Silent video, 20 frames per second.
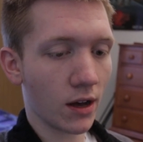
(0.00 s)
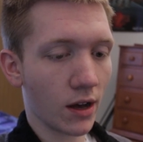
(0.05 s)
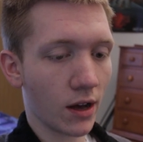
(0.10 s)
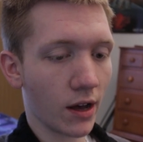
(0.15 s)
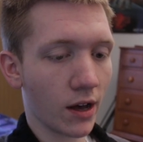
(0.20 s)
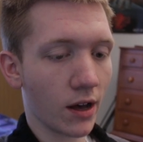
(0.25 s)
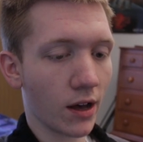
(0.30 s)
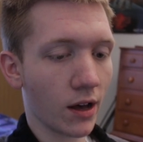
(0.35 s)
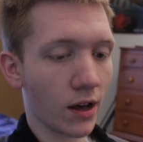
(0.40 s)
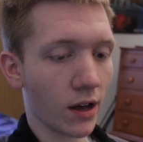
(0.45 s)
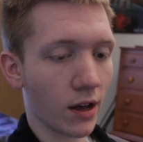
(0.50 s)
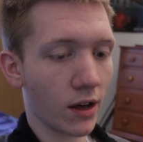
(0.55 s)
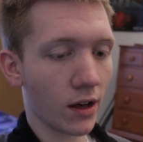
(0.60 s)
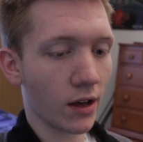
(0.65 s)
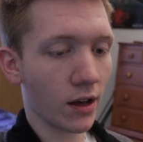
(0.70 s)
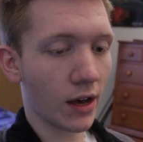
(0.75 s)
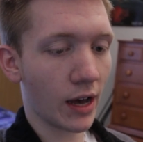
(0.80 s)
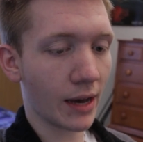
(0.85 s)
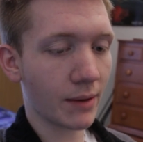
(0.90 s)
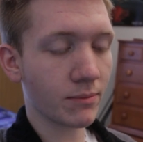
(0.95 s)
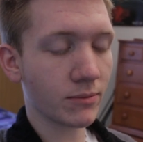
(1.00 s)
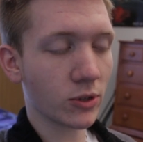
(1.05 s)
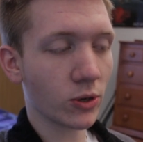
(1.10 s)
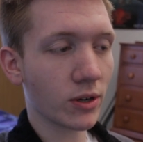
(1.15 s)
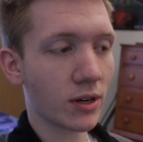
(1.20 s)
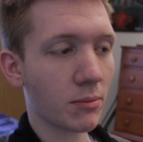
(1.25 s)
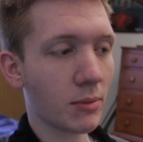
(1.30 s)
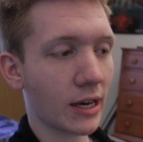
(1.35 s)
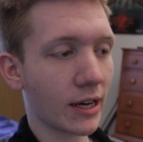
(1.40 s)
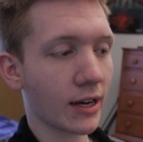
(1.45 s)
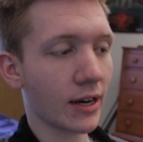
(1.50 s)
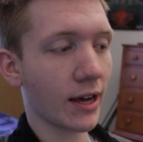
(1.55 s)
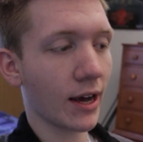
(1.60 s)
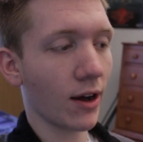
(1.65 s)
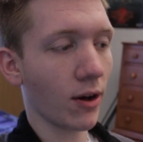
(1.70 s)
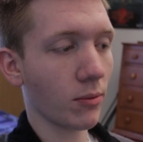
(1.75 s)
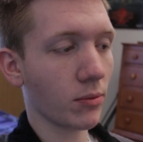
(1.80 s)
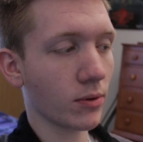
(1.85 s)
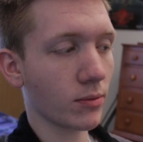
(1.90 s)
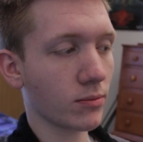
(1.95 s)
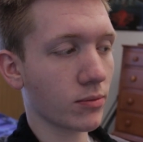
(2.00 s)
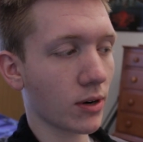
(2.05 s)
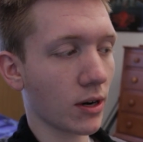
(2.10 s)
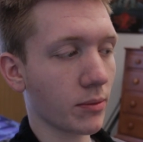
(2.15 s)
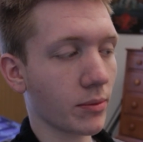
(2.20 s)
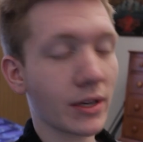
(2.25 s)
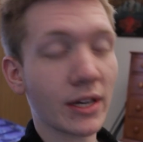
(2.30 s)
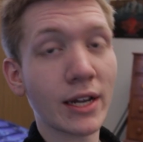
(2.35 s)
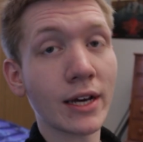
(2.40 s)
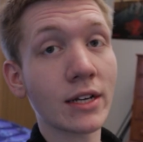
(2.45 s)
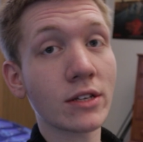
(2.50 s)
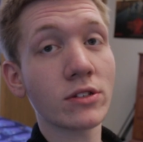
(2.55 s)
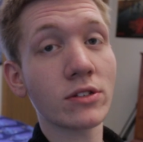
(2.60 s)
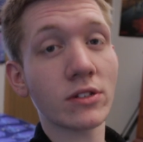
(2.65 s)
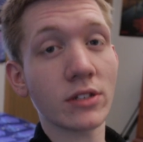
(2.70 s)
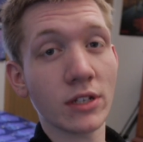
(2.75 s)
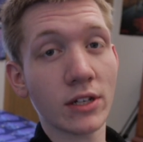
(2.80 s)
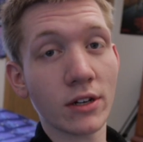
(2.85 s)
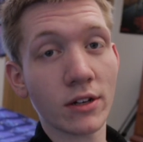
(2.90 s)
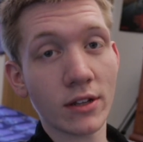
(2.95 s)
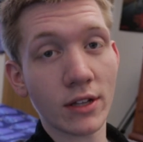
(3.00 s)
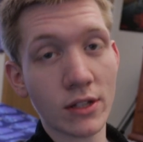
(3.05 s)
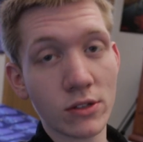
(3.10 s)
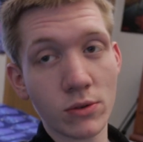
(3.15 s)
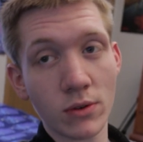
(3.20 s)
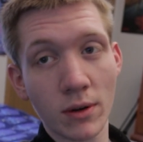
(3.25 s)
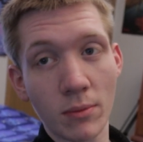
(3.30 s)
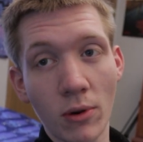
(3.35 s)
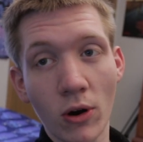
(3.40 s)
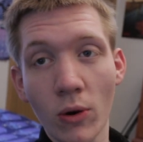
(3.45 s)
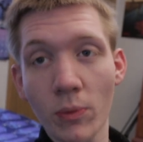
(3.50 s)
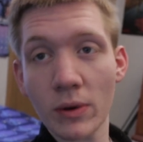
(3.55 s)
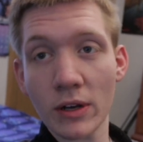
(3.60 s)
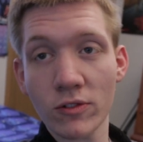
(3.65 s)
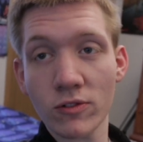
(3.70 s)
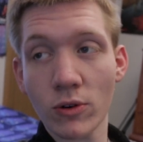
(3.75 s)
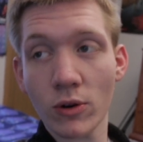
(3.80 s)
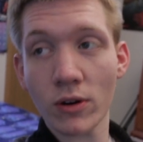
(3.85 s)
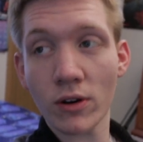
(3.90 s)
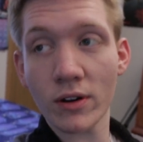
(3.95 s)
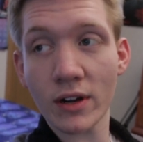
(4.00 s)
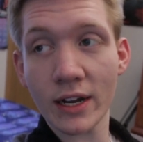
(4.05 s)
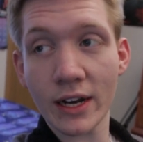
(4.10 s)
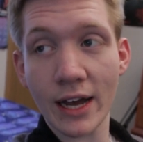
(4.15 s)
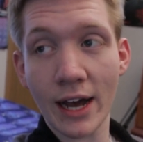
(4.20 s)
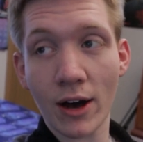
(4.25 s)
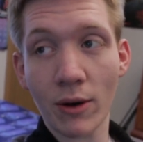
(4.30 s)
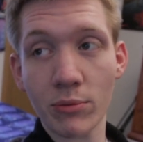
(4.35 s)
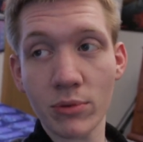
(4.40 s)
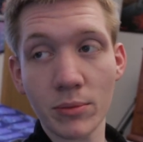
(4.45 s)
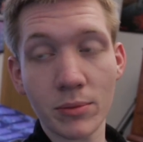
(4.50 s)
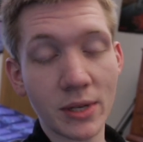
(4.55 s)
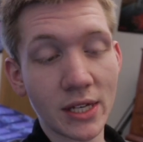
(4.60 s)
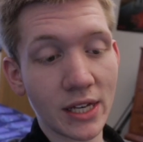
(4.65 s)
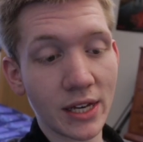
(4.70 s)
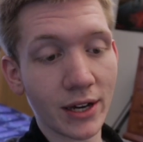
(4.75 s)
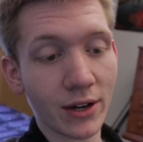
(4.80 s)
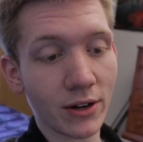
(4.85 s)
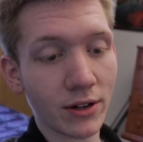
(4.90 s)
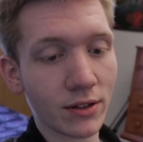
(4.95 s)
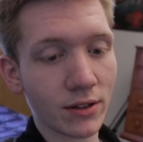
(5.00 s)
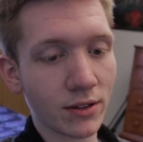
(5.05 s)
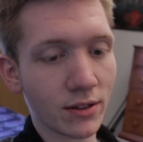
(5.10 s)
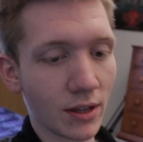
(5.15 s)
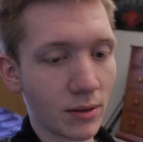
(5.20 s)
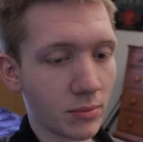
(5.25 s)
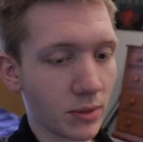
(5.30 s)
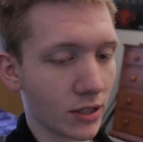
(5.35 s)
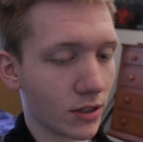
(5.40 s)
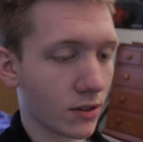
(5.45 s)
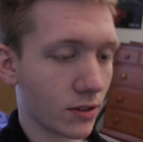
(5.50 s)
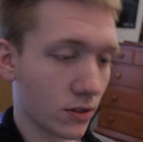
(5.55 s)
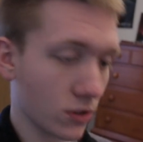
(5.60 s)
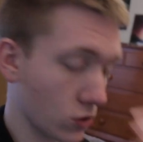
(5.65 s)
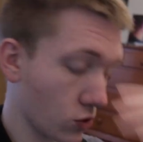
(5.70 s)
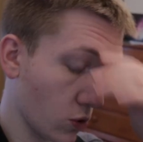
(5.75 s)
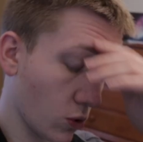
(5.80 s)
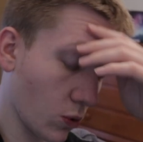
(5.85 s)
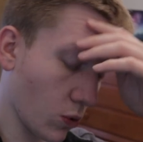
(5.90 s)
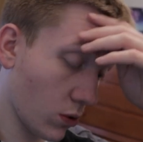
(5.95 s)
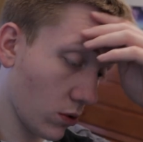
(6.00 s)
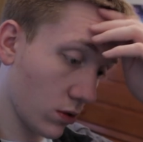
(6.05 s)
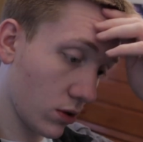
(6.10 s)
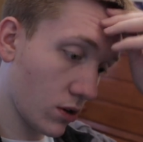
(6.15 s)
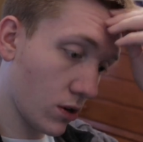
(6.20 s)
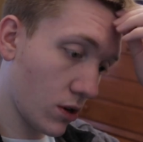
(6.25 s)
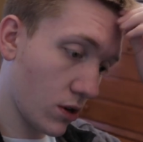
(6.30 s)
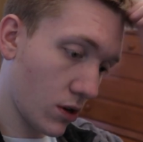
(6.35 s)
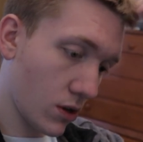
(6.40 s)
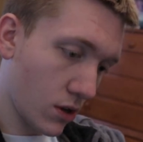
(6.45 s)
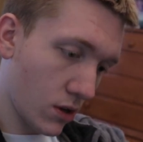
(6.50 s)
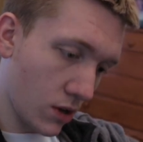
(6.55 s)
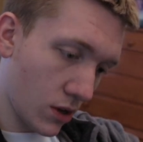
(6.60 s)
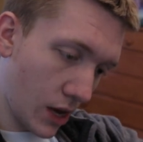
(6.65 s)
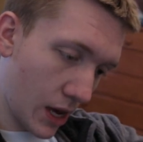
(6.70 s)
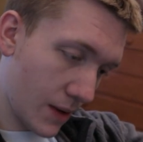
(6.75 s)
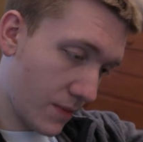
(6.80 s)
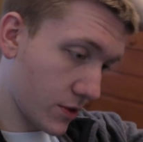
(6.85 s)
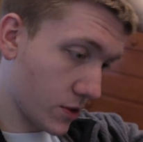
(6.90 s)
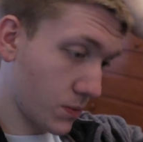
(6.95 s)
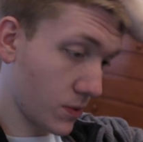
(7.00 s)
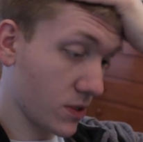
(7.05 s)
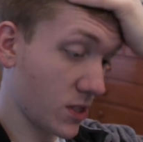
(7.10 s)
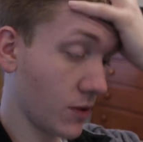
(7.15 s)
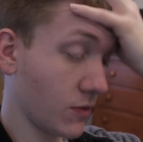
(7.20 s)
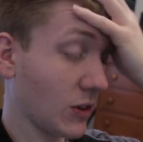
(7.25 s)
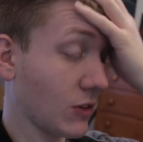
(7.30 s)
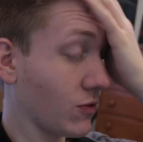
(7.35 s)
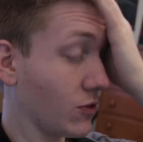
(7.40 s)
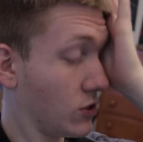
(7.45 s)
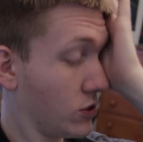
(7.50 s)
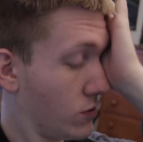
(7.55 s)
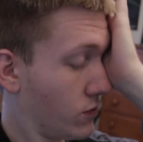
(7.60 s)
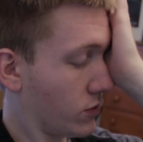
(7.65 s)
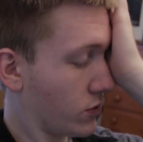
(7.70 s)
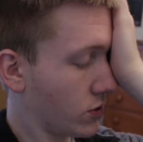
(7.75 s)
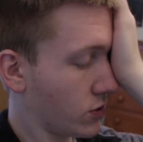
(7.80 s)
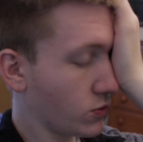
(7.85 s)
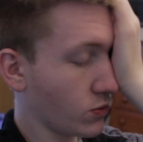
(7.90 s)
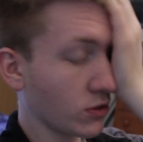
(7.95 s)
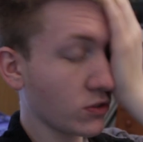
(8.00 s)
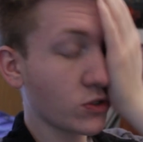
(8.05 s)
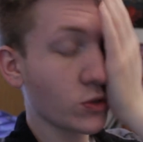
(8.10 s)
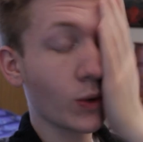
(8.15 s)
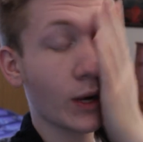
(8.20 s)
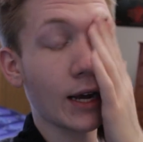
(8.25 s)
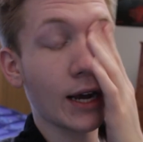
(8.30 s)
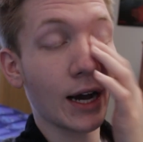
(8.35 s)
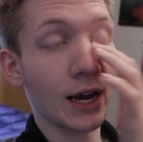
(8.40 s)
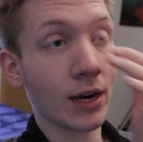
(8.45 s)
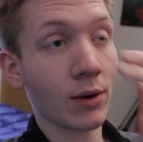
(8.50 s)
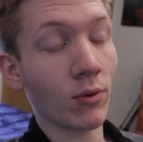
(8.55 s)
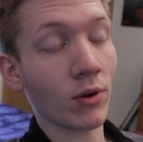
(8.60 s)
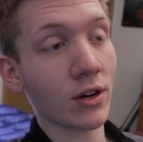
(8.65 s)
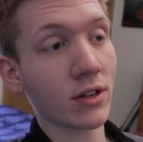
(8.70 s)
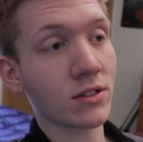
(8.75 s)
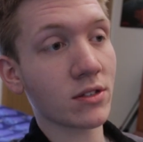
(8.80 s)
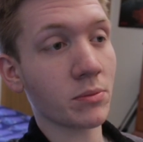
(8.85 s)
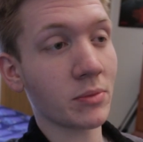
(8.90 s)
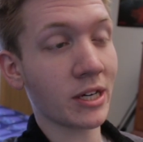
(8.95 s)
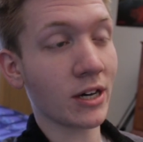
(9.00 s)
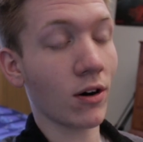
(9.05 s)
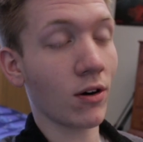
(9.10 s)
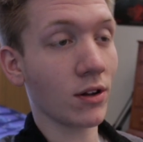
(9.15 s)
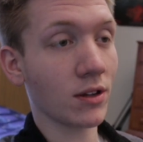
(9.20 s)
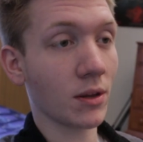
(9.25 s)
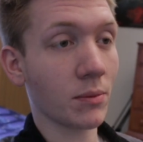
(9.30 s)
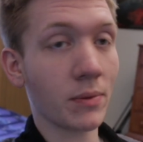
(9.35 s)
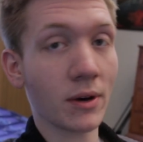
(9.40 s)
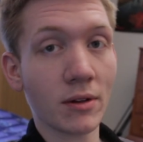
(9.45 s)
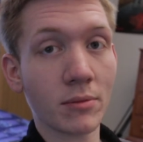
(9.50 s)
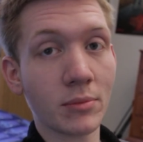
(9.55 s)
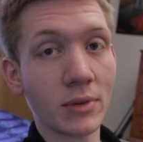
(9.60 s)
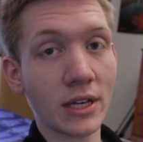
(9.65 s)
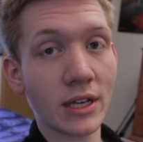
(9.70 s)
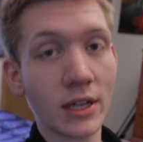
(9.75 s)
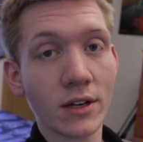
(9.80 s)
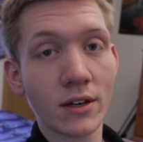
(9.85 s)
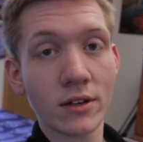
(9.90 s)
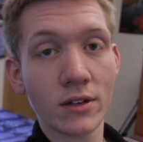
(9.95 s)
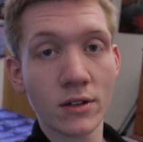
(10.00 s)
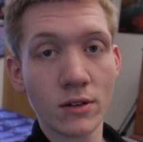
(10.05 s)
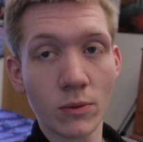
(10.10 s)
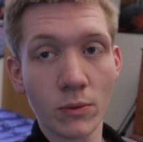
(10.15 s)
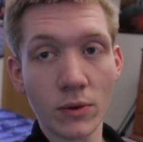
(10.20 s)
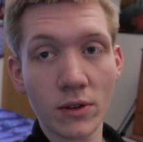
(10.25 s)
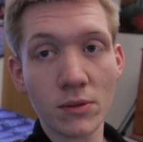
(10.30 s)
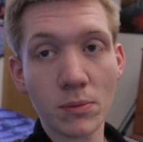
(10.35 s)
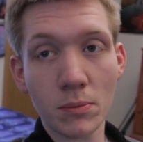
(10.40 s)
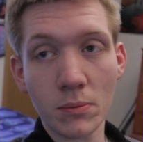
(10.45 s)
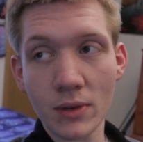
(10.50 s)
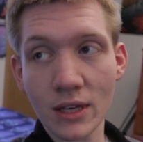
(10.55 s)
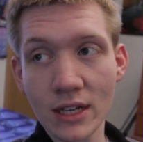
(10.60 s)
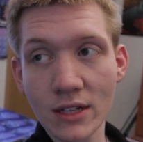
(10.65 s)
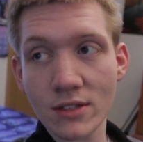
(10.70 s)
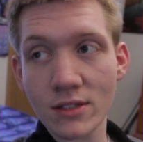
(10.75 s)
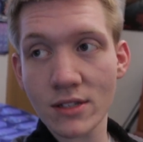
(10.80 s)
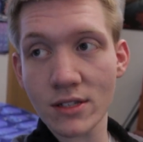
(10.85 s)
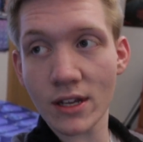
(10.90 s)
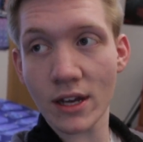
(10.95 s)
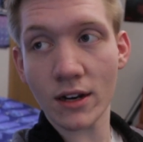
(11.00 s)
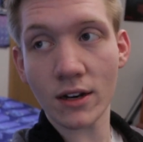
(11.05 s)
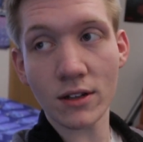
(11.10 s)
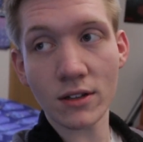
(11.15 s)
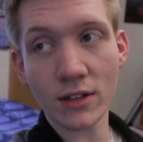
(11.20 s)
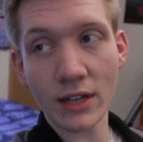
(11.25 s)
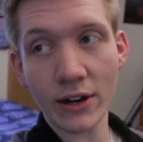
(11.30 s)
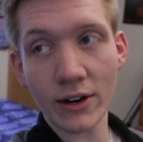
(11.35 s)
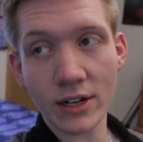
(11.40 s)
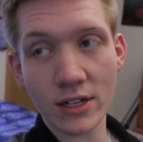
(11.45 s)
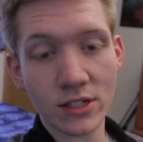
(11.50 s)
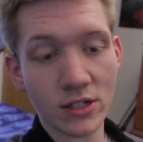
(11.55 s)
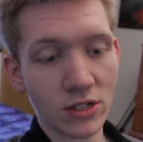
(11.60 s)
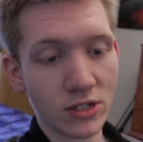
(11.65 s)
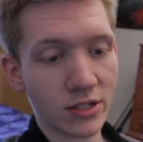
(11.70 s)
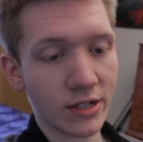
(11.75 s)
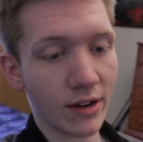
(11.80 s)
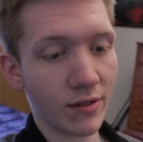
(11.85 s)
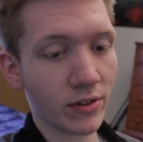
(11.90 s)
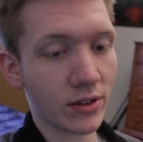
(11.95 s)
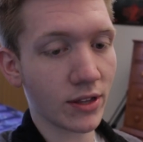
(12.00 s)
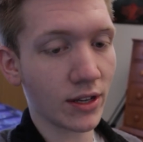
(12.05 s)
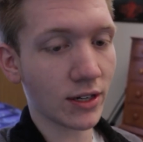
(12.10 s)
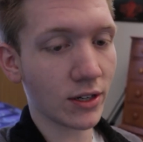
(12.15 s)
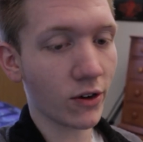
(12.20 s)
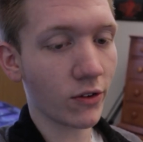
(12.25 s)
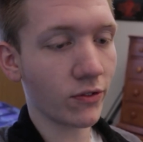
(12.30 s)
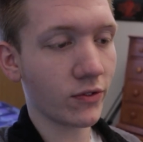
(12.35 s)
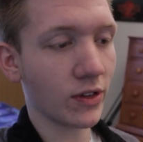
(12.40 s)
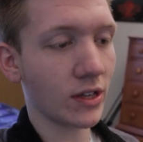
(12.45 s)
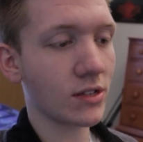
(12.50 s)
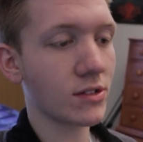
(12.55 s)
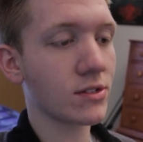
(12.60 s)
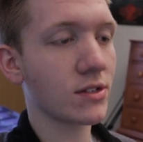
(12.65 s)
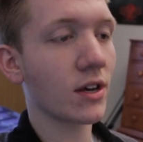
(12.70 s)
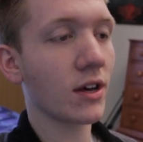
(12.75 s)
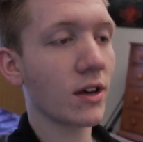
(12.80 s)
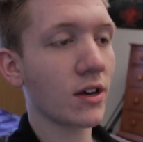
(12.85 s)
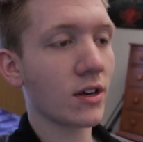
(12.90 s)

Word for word: Uh, I'm going to make an album probably next year. That's what I'm hoping for. An album a year. That'd be cool. I have a specific vision for this one, so I kind of want it to be all up on me with beats and lyrics and just everything, no feats,